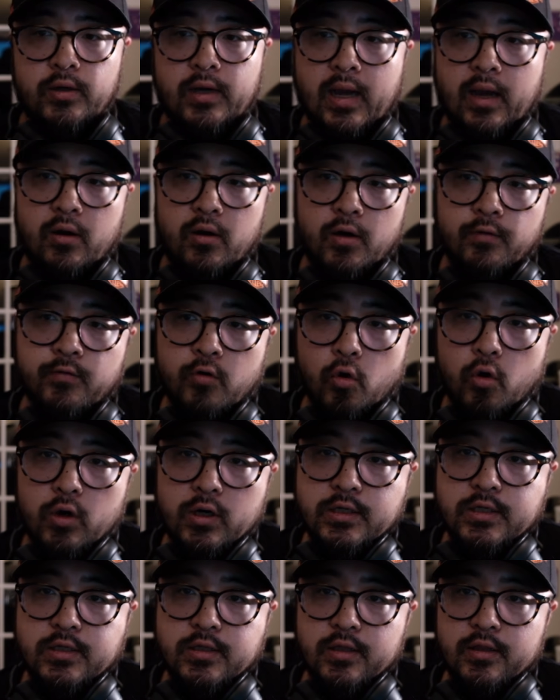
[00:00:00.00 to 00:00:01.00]
Now, of
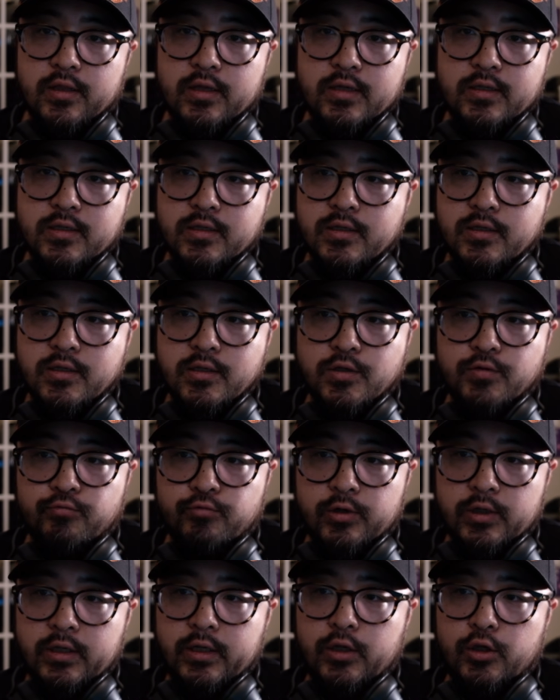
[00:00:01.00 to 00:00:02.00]
course, this is
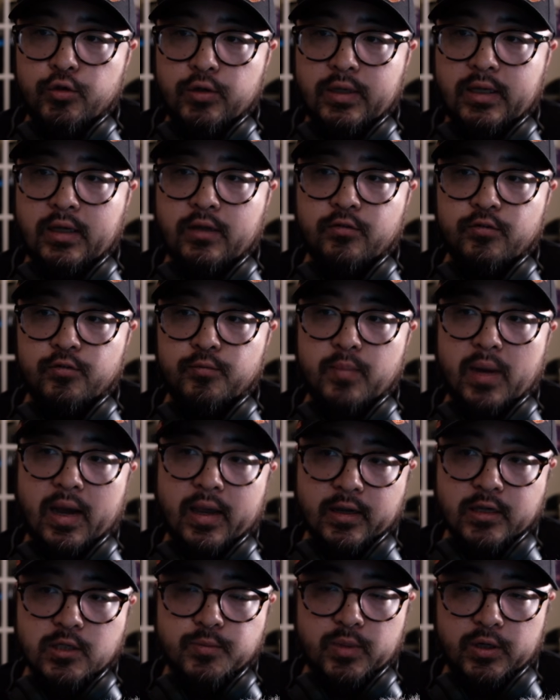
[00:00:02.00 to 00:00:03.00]
really unique to my
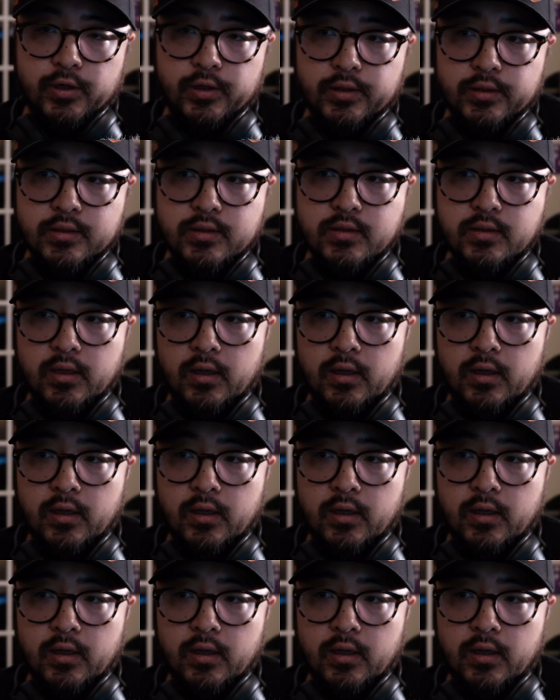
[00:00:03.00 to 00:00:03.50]
experience.